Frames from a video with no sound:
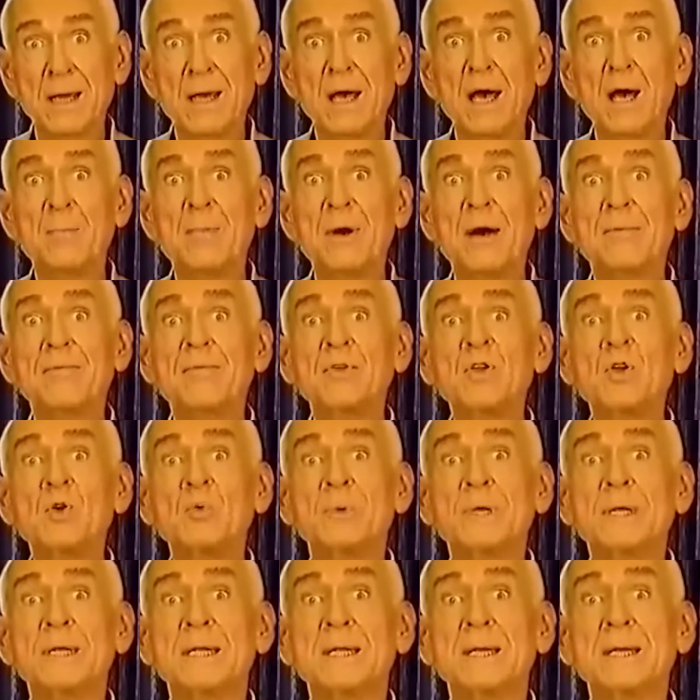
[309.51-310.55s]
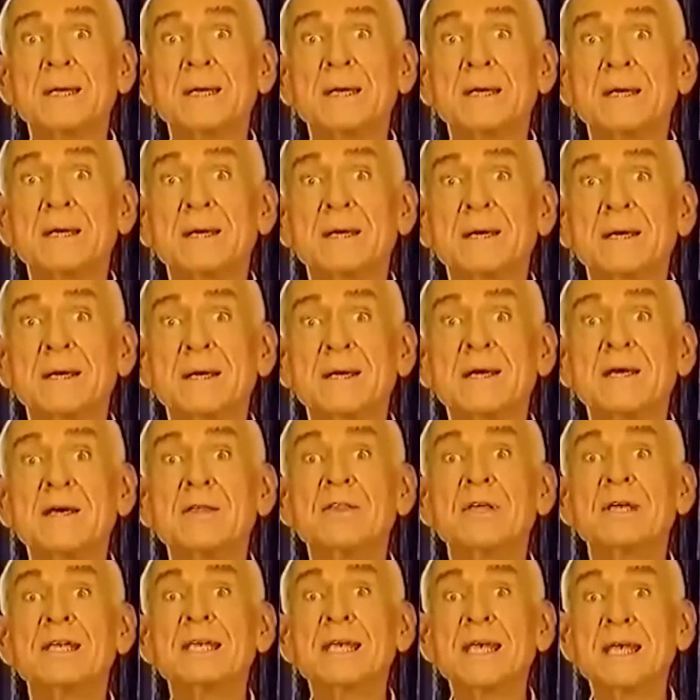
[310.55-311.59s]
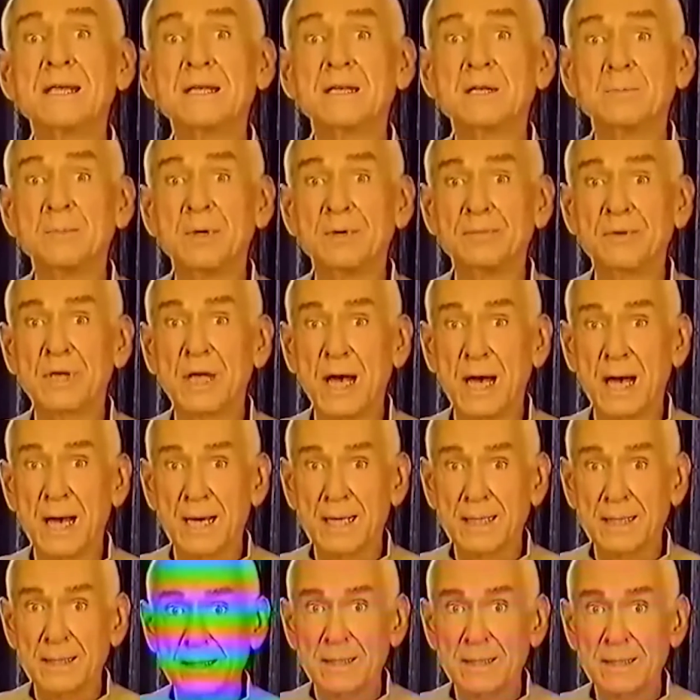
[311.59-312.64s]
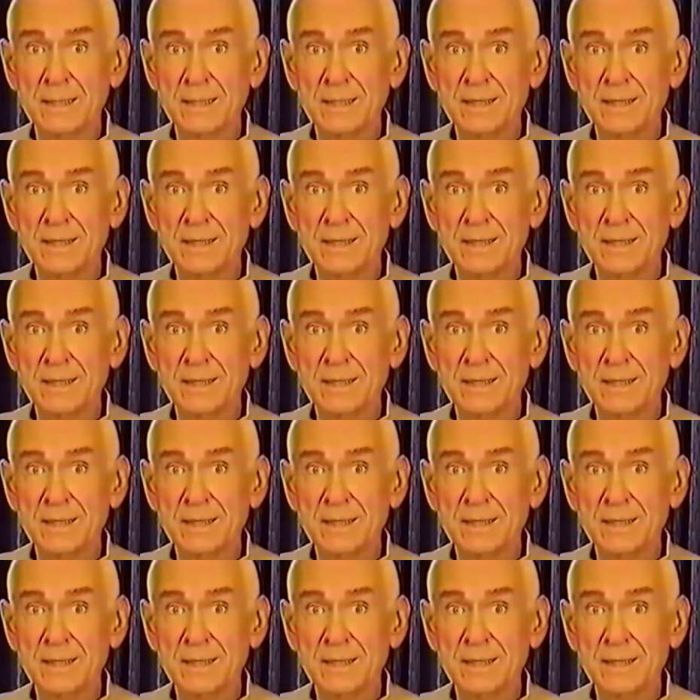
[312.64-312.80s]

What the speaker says: above human, the kingdom of God,